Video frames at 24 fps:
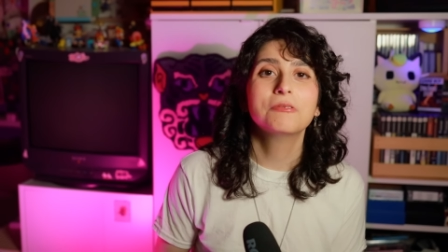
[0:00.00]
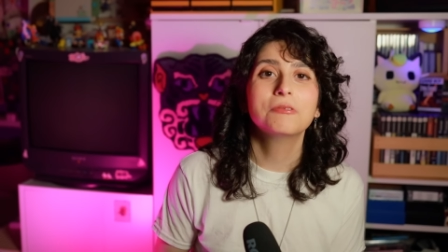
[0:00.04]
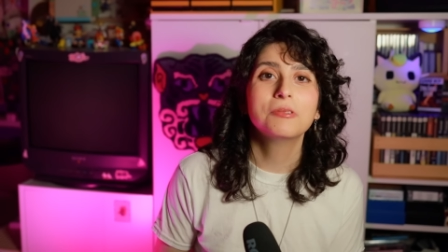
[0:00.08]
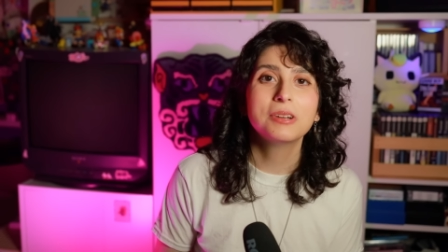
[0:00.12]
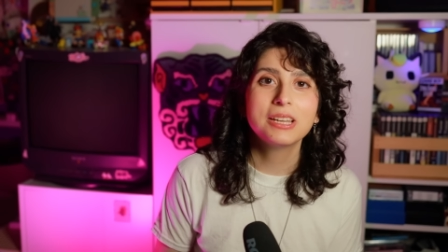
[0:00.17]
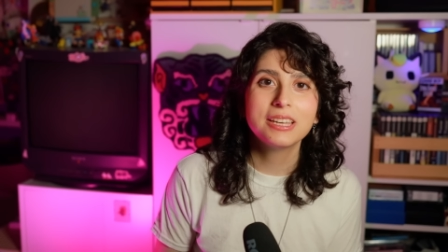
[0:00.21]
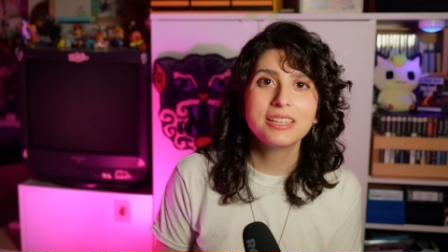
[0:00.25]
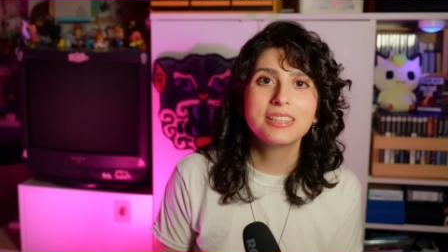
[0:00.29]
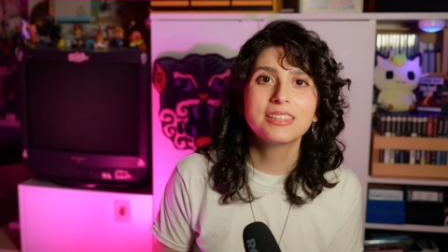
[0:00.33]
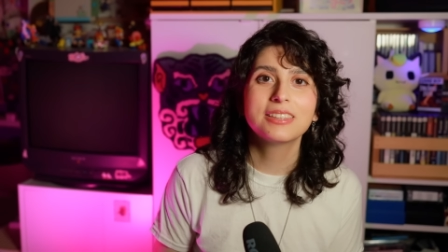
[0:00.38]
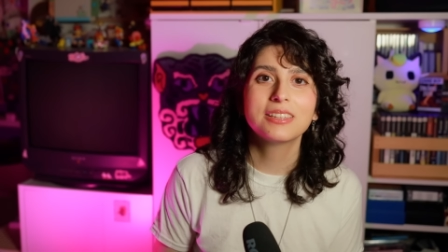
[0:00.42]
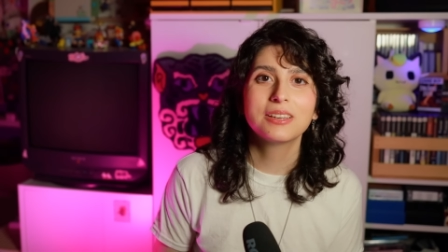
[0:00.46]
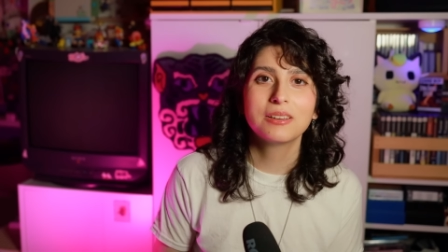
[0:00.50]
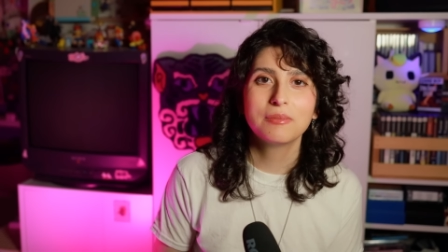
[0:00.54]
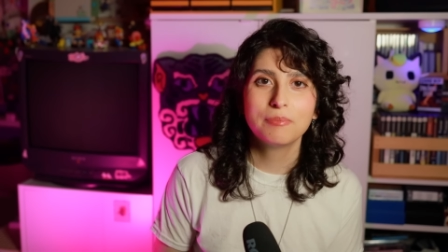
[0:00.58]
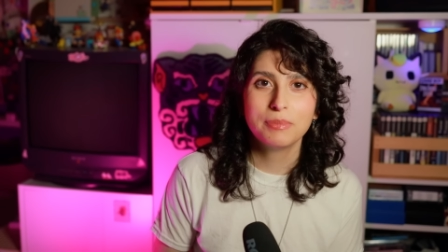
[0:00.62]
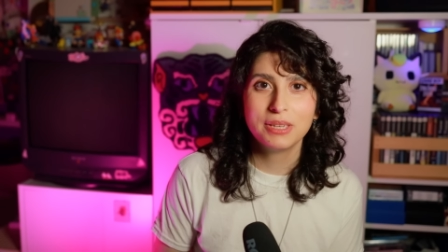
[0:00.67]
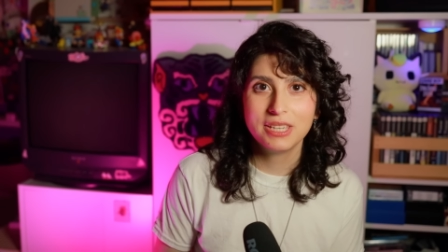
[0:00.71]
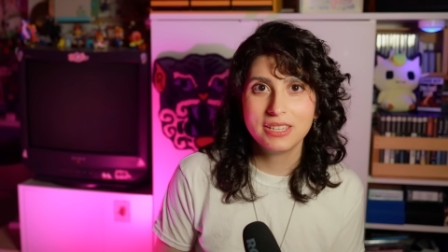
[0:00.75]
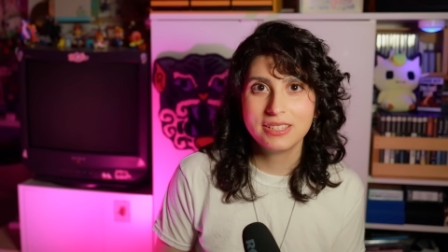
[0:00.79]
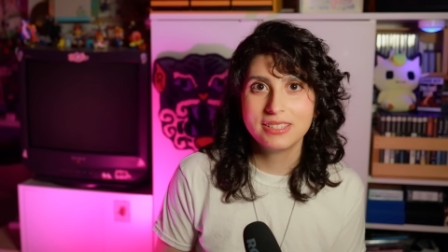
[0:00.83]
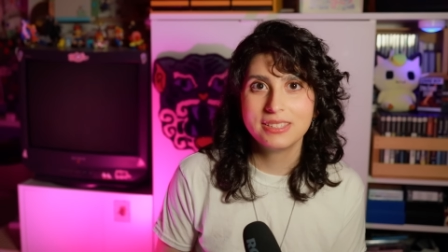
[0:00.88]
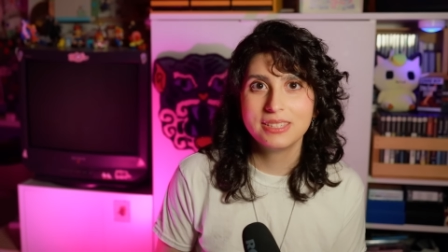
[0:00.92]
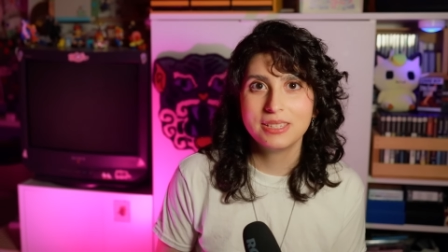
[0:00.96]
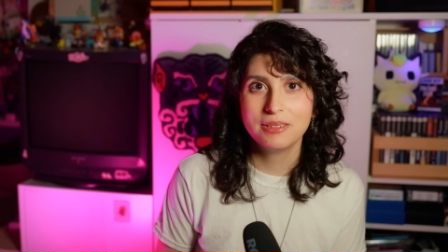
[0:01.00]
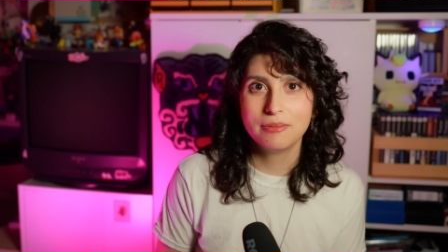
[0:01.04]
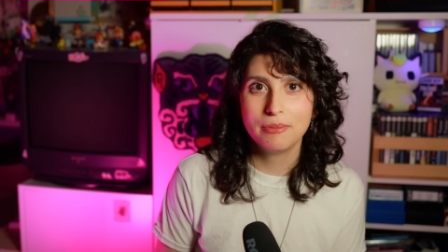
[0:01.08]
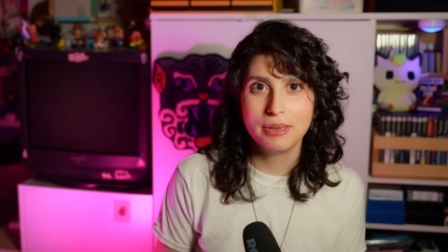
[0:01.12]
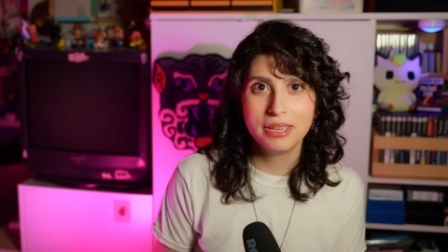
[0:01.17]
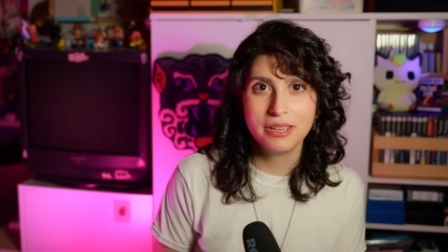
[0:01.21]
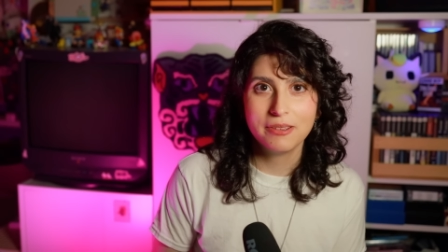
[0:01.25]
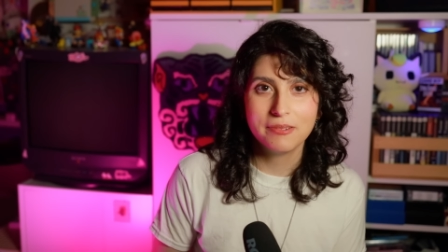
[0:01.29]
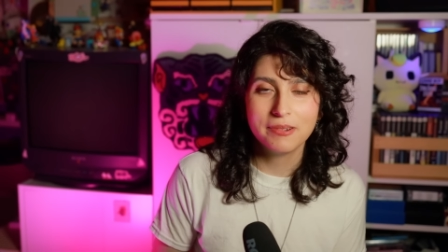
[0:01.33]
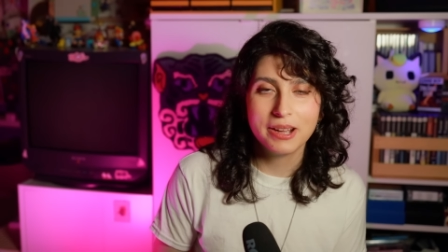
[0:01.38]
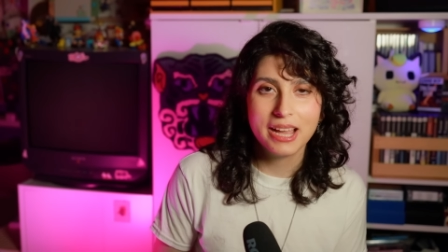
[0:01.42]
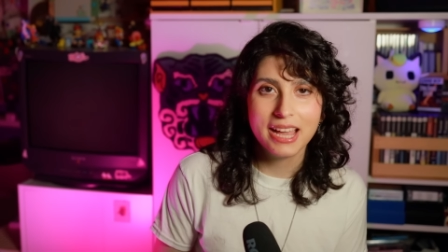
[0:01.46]
with
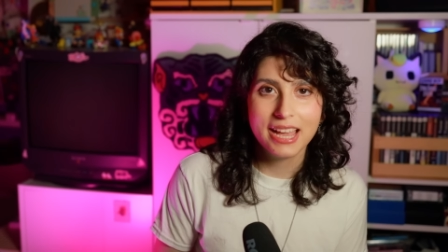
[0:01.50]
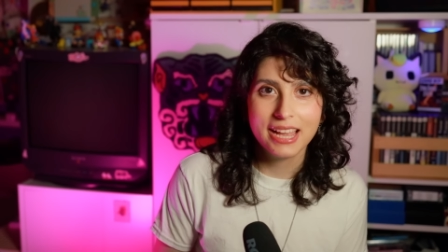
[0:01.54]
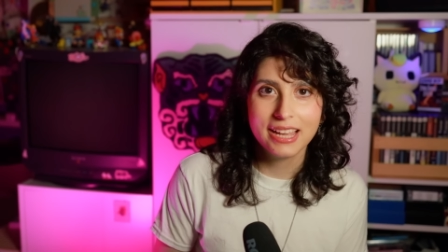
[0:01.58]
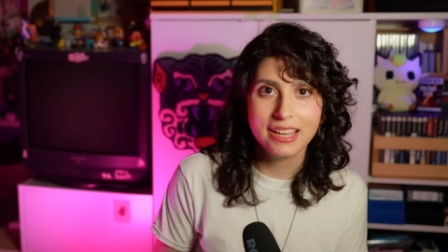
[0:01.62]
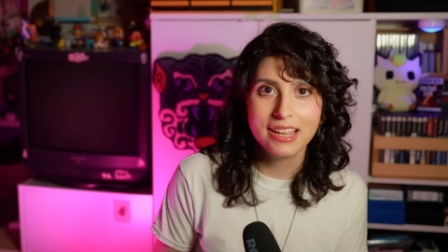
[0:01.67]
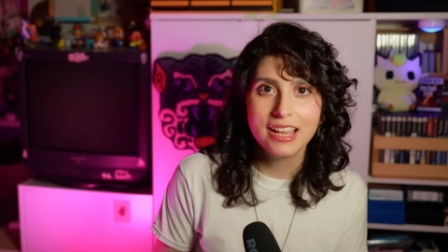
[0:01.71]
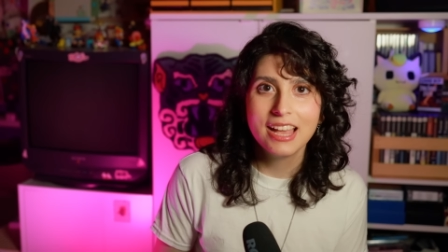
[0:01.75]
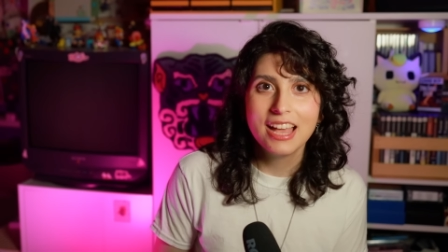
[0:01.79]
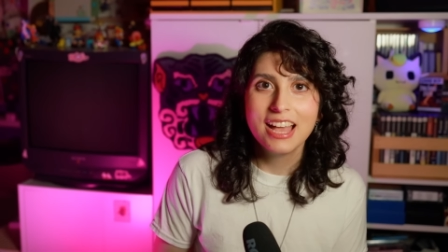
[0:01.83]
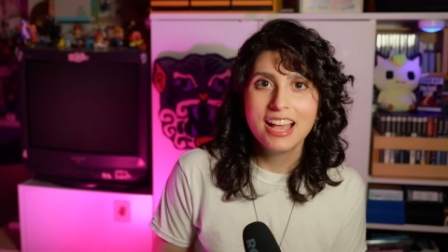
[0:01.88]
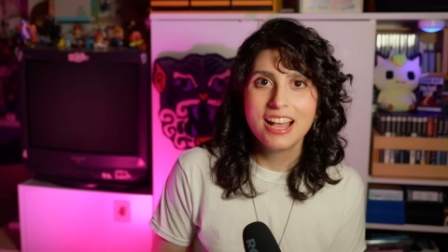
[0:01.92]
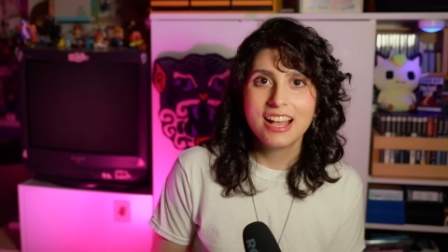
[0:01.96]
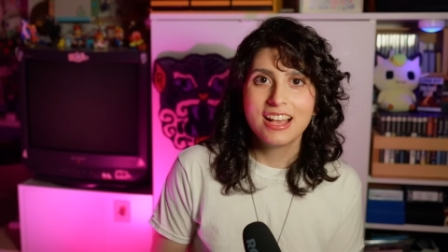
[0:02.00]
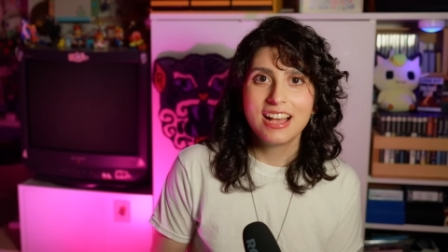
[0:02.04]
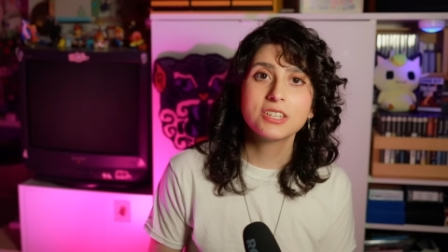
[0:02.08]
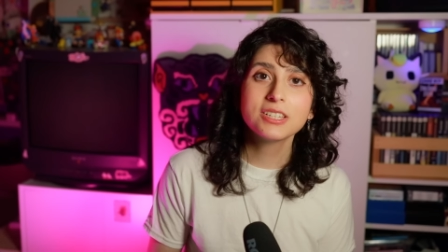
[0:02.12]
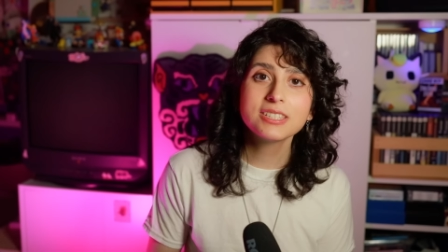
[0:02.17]
PCBWay.